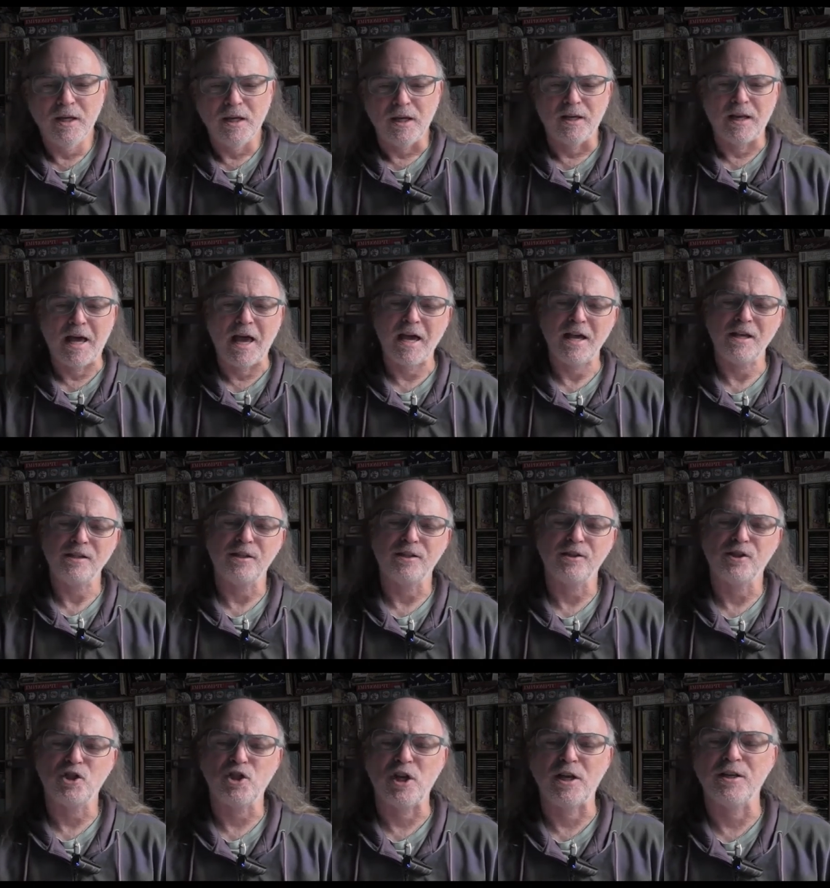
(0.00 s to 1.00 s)
It has
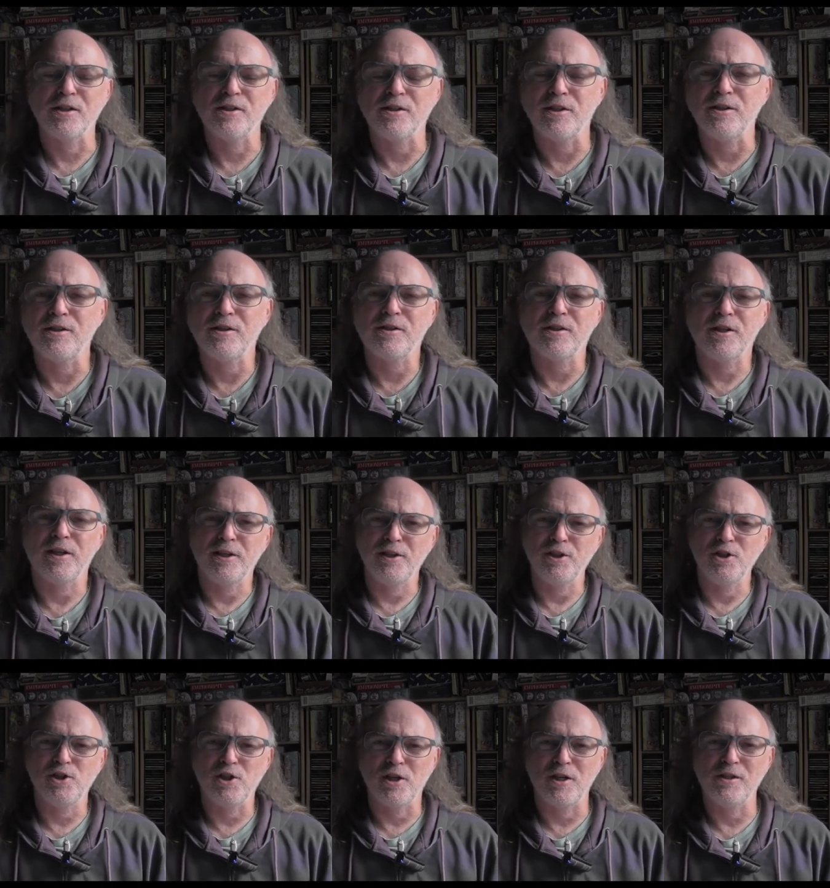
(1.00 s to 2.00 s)
its genesis
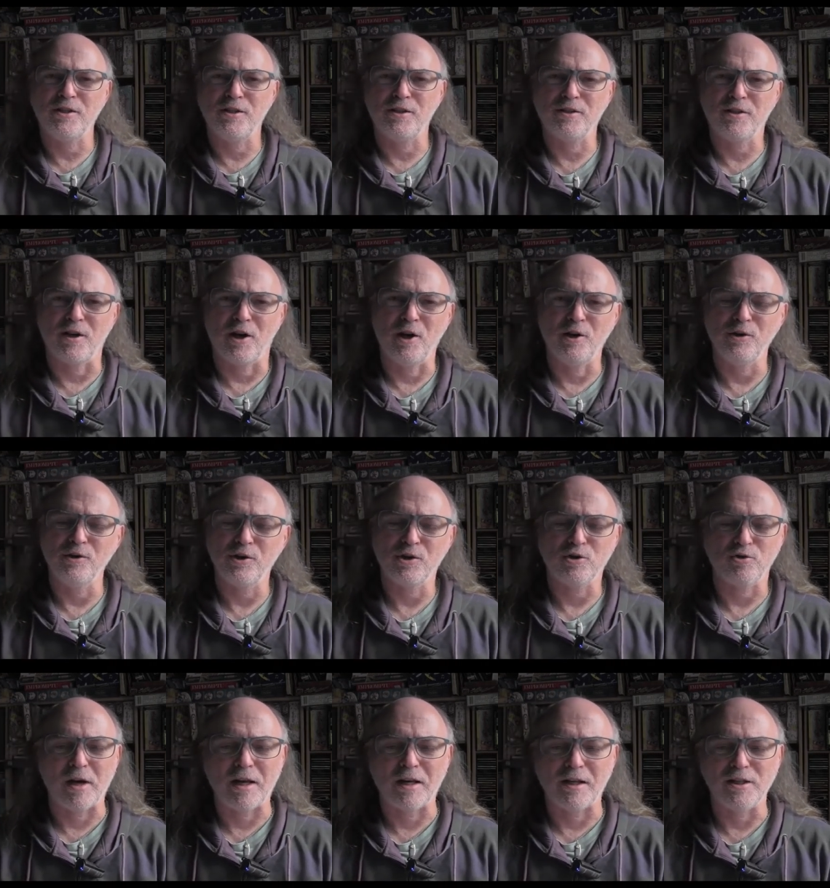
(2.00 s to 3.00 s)
in Jesus' own
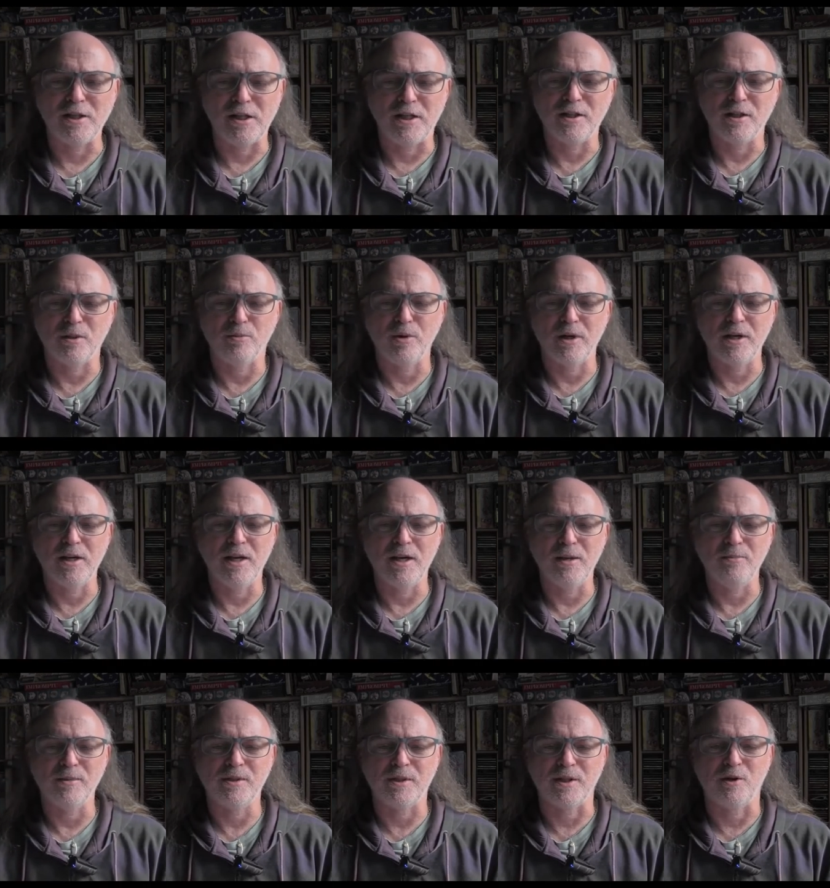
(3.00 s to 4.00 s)
strategy to bring
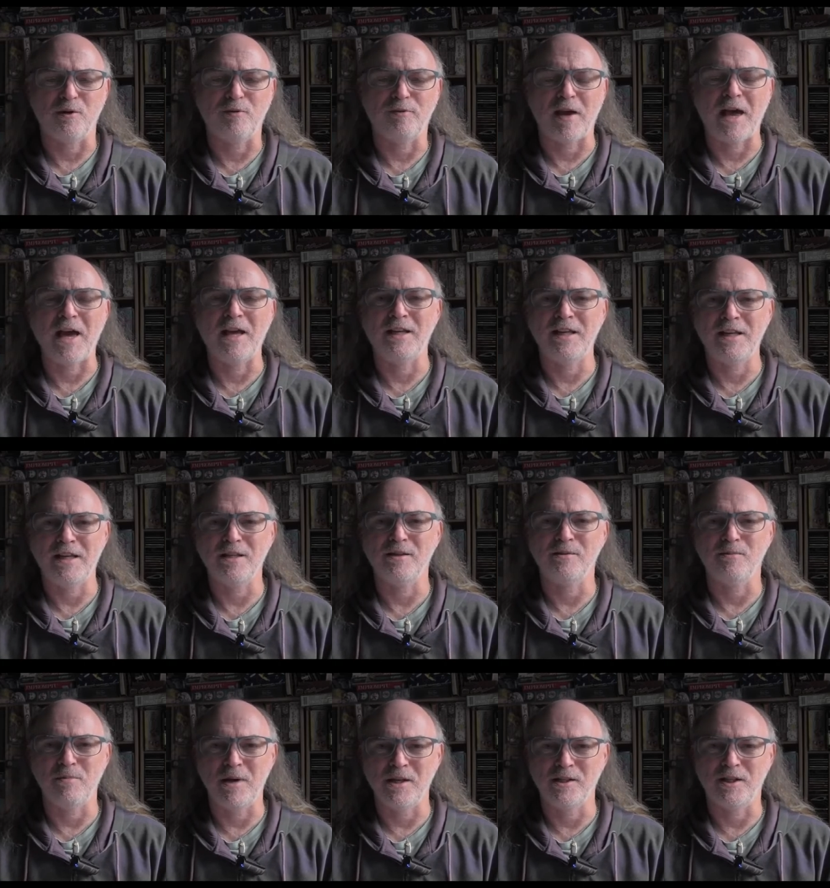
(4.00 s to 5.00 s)
himself and
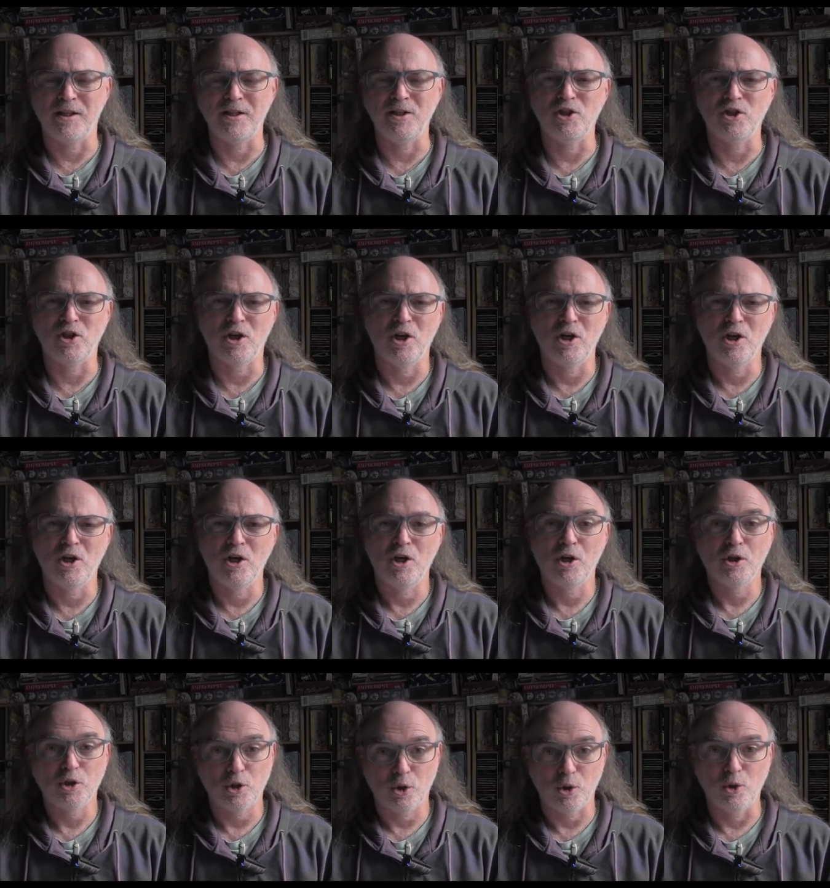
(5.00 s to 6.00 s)
his message
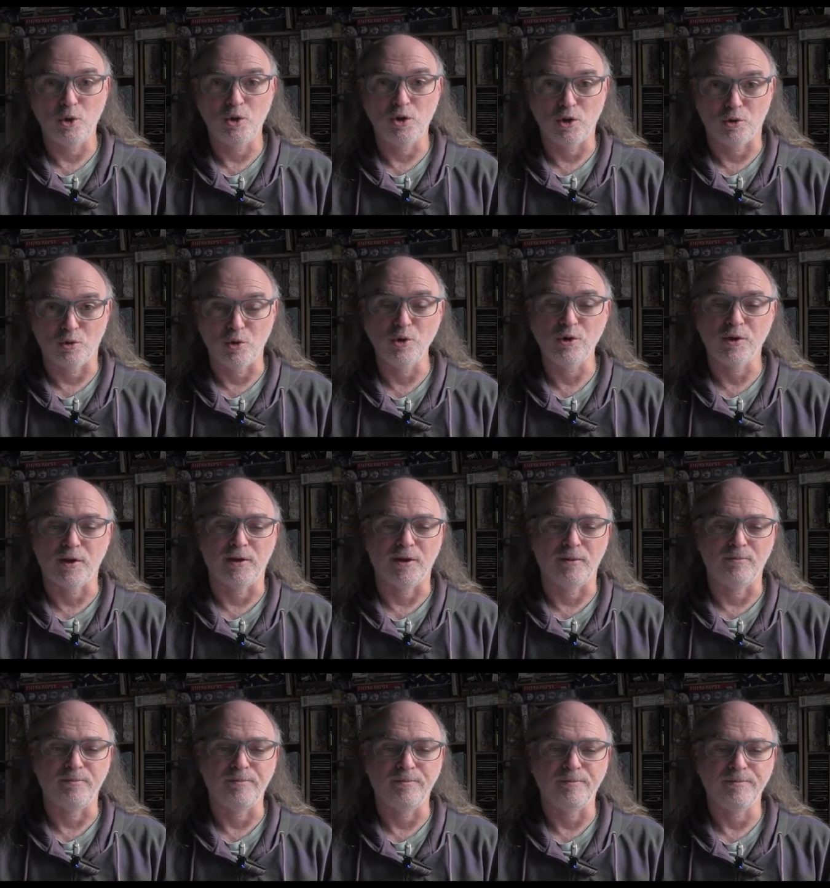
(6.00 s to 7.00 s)
to
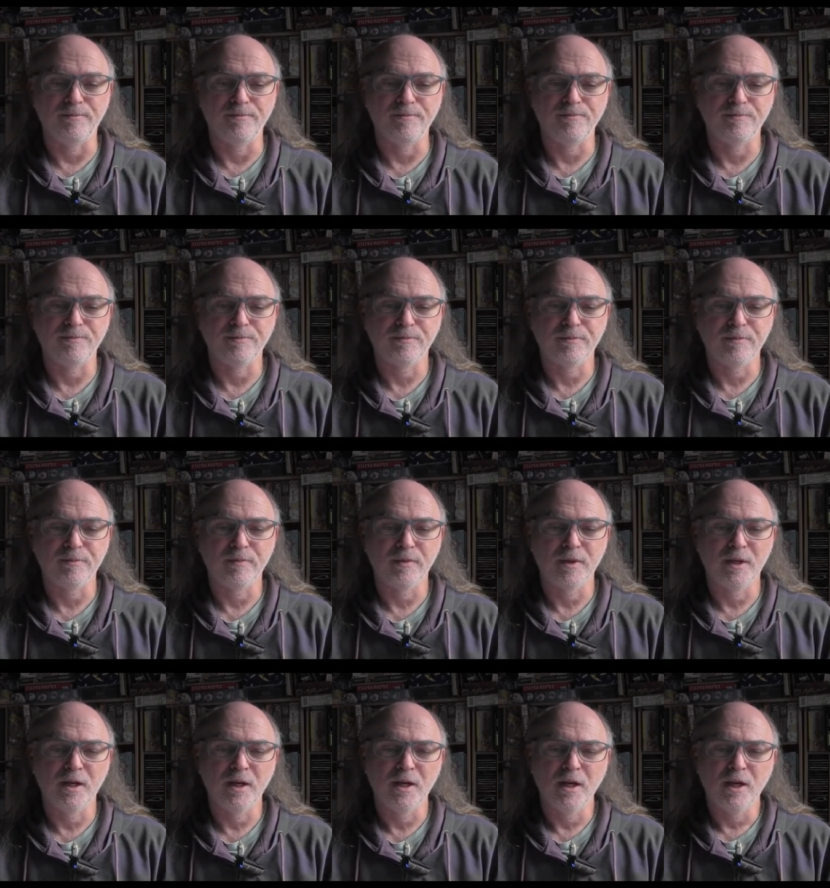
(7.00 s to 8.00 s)
Jerusalem.
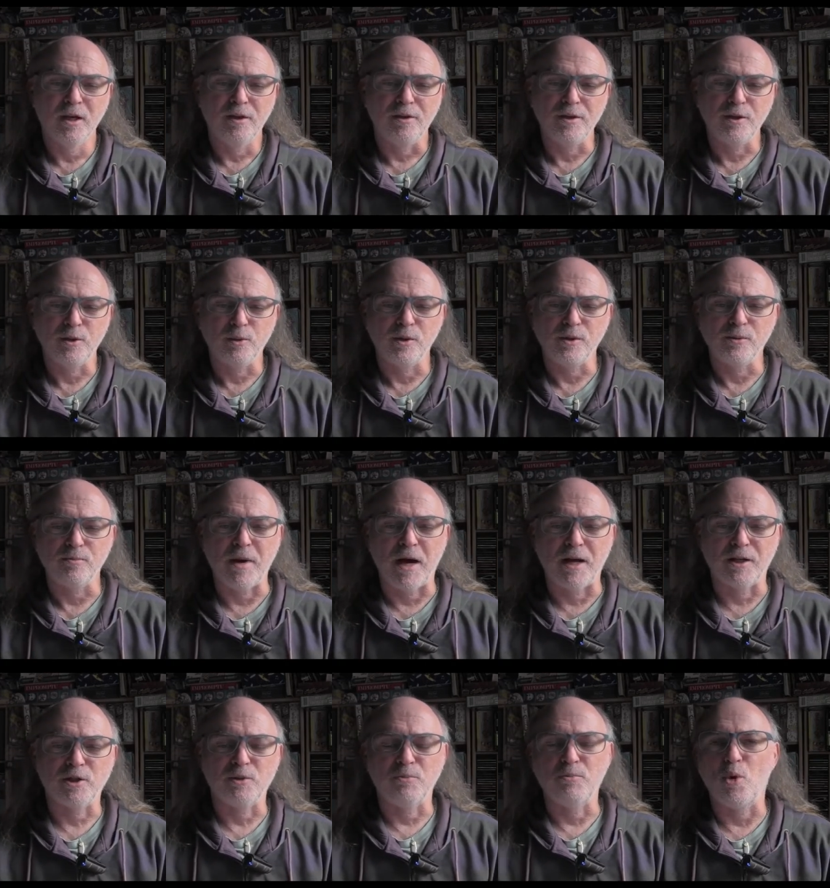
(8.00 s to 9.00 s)
This was
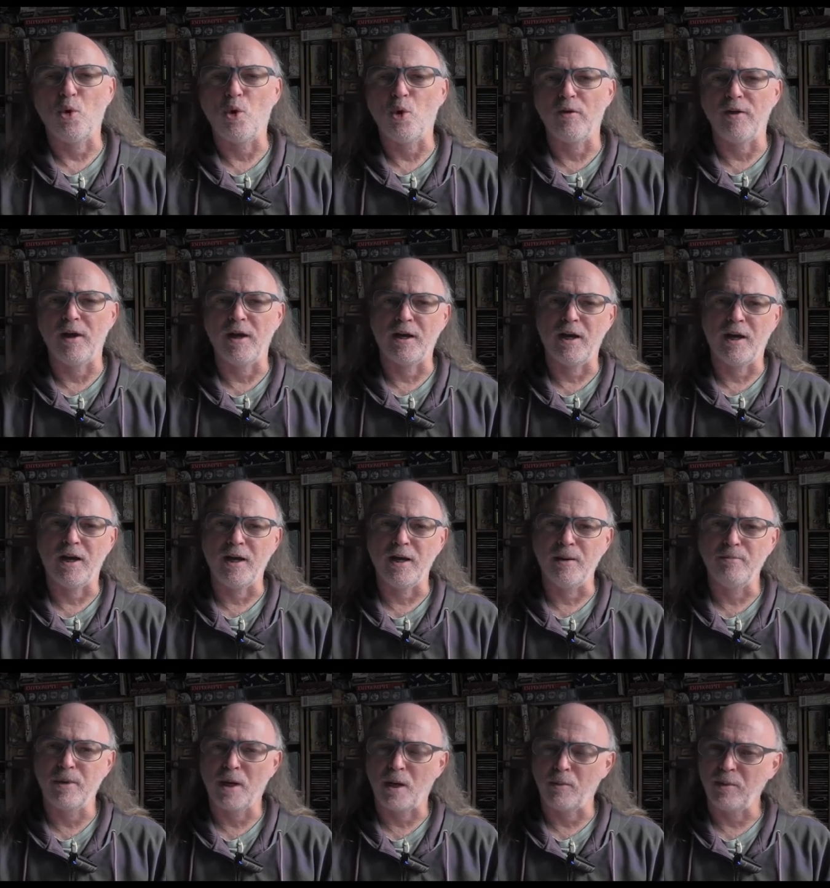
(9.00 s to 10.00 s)
much more than a
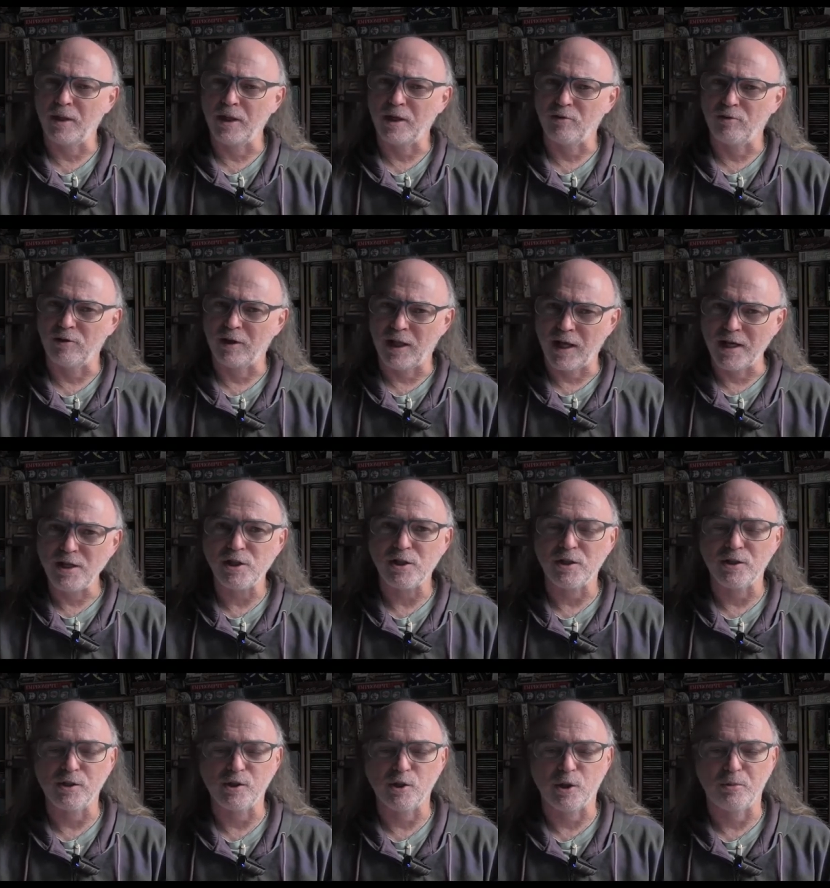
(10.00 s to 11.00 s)
public
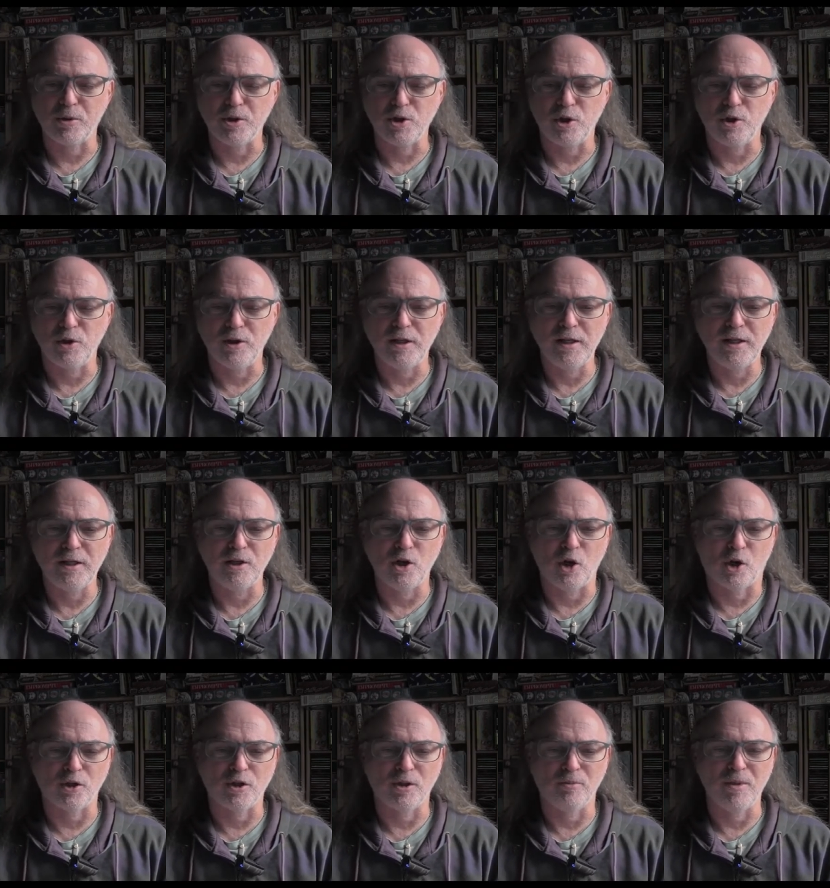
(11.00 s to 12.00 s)
relations opportunity,
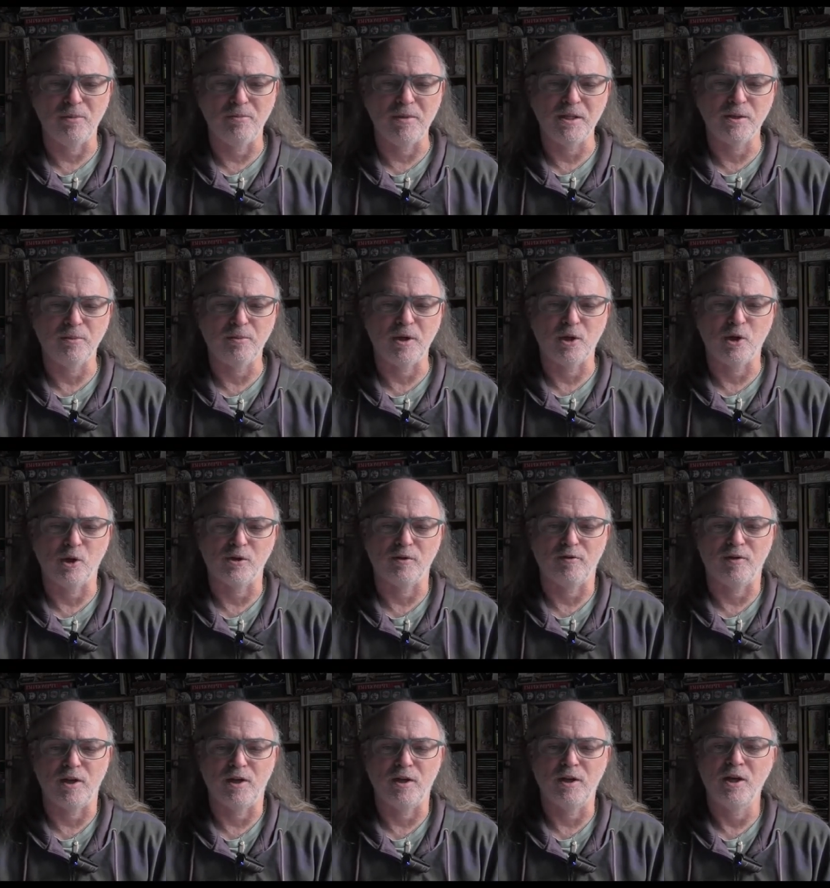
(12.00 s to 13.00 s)
not to be missed because
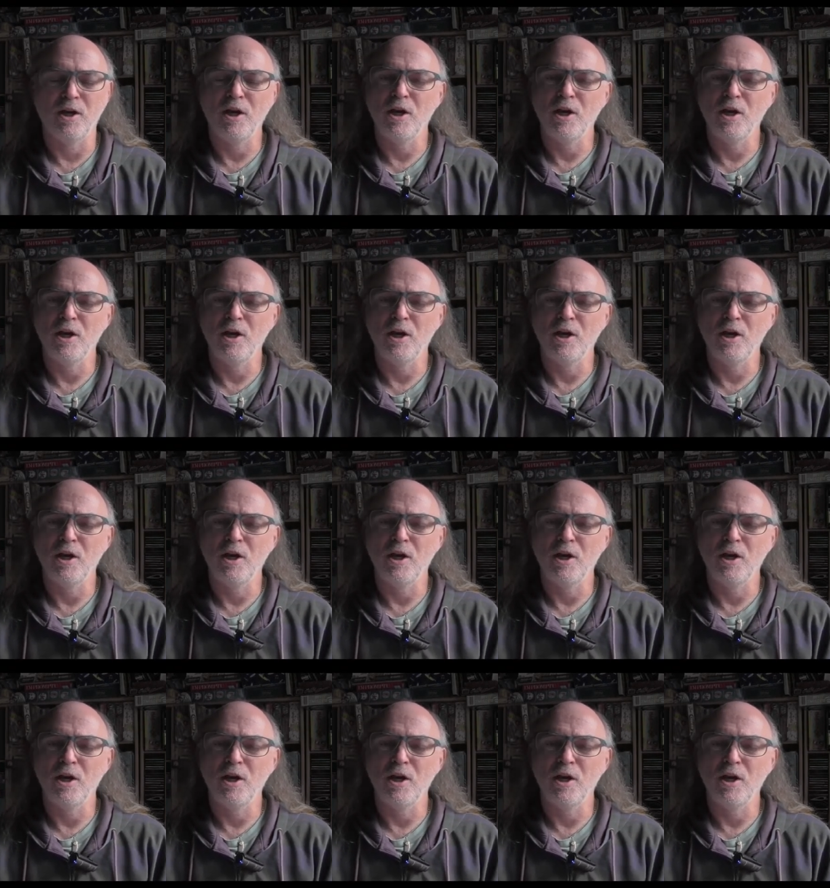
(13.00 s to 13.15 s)
of the